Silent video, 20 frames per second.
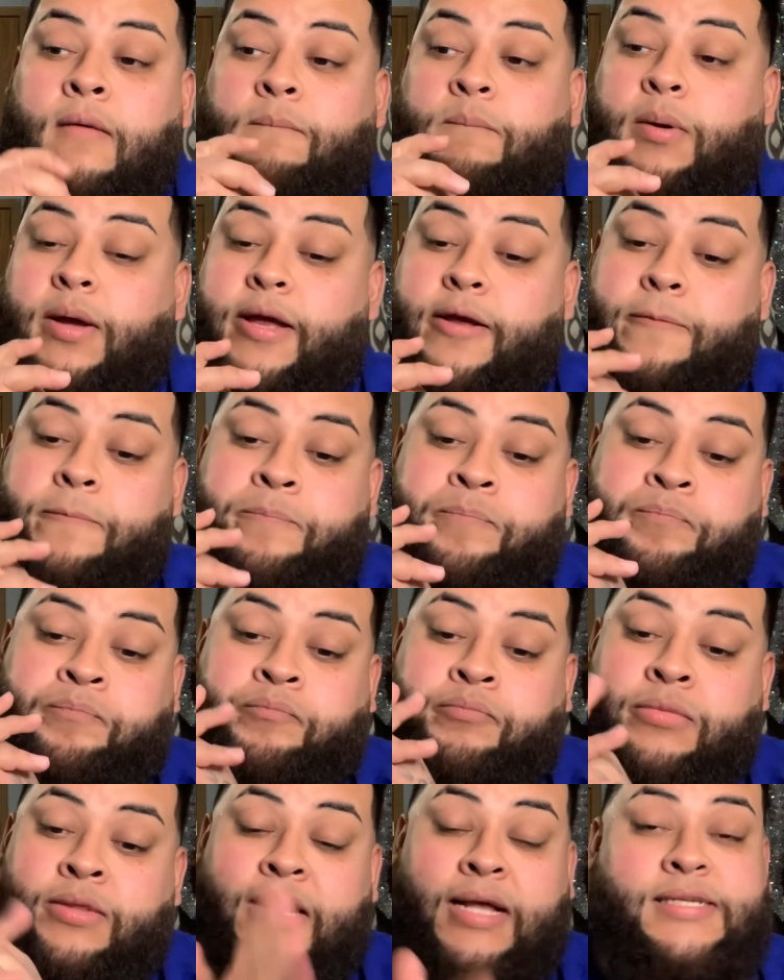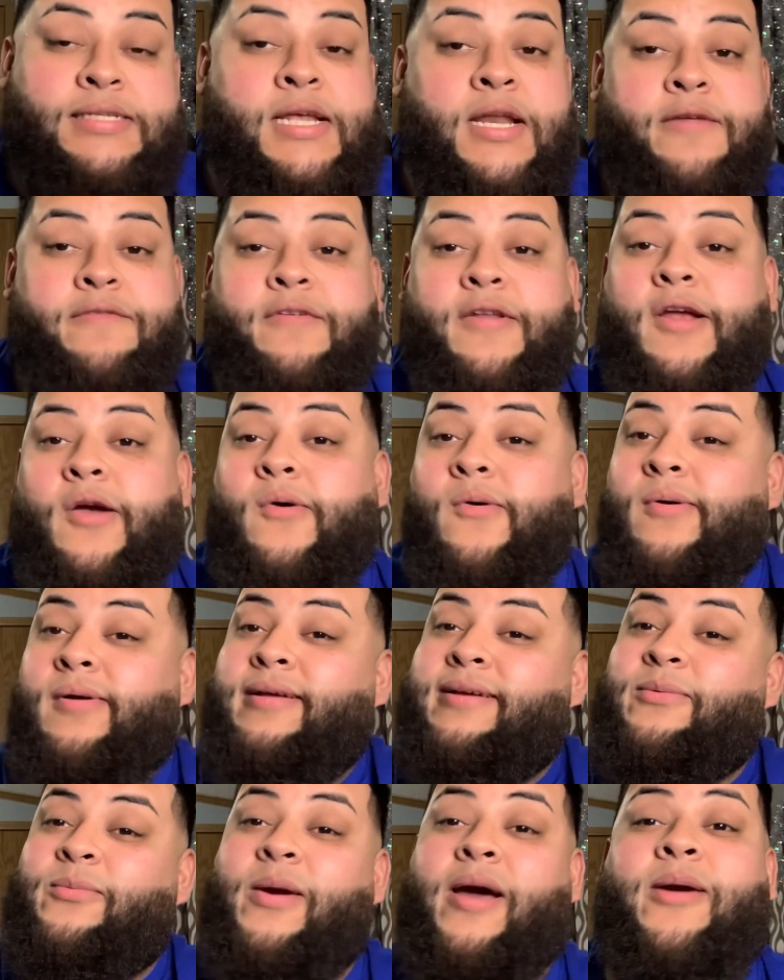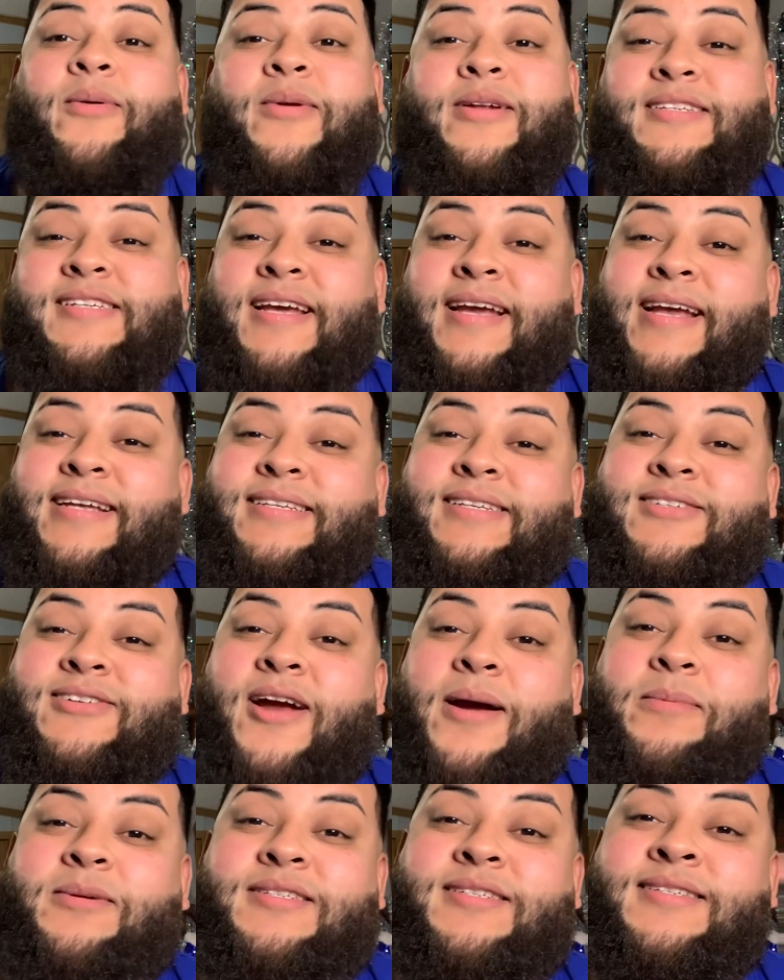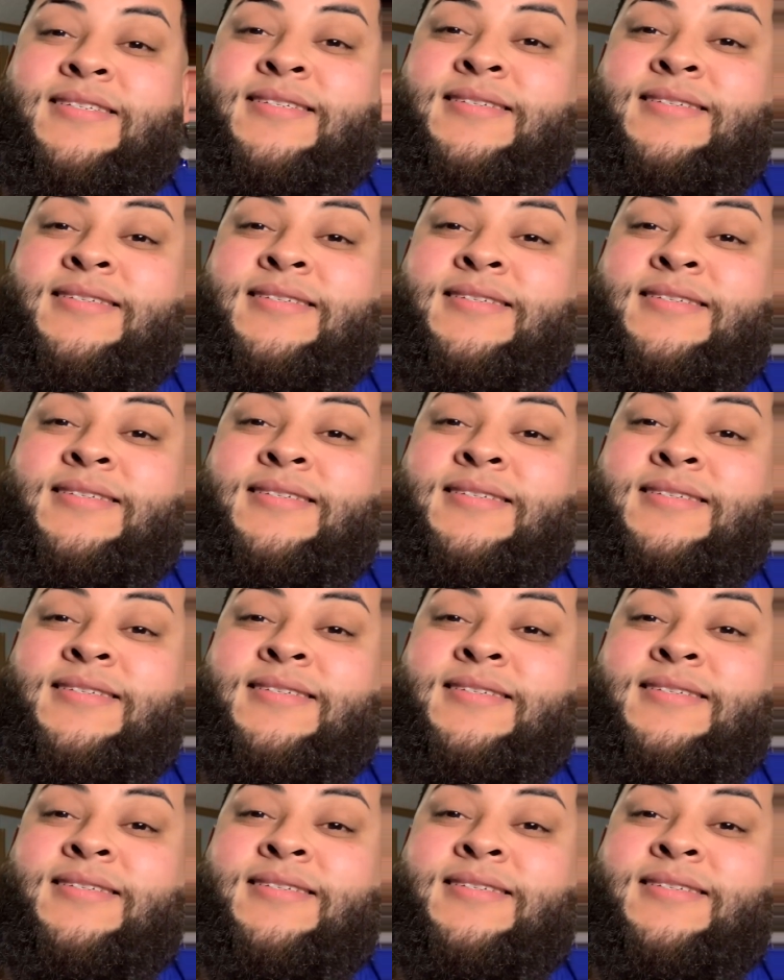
But that's the end of the video. We on the road to 10k subscribers.